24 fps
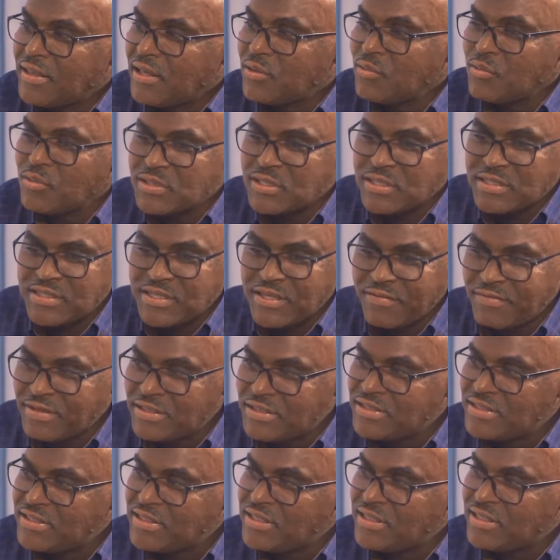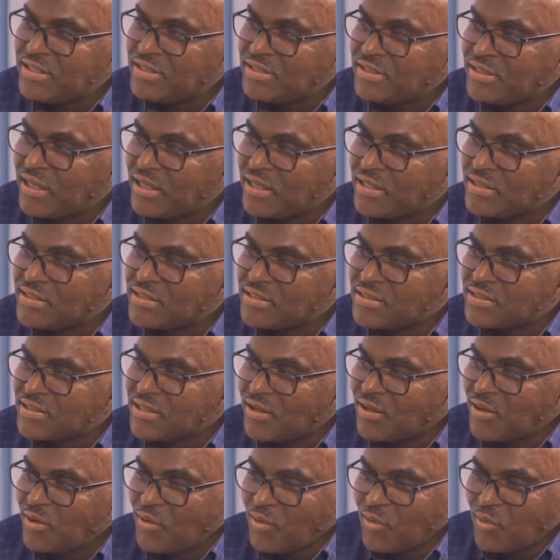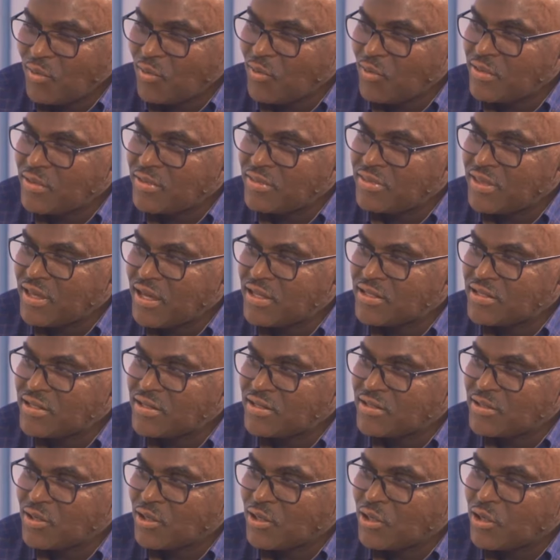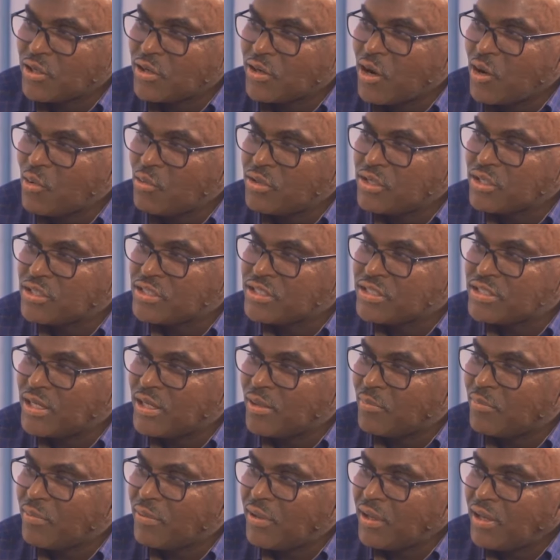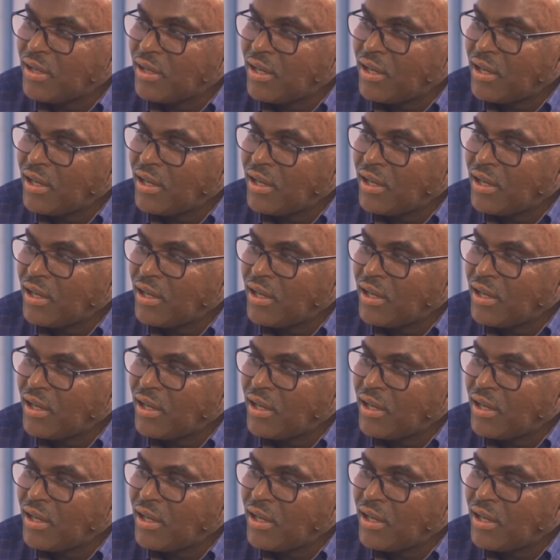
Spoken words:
And that was 17 days on that crowded ship.